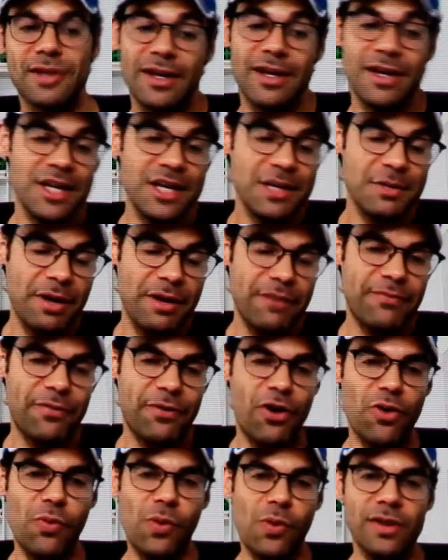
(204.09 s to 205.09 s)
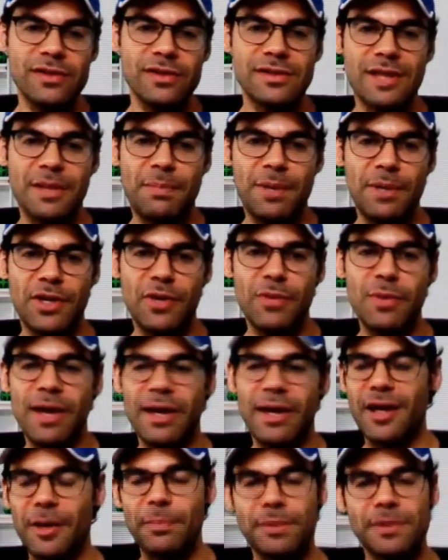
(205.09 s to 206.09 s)
You might fall once, they pick you
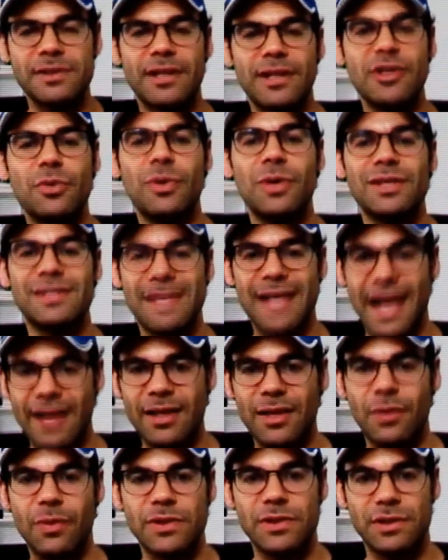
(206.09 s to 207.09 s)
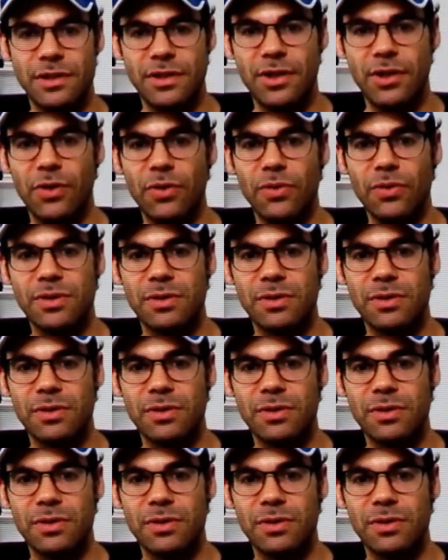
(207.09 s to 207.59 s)
back up and tell you exactly what to do.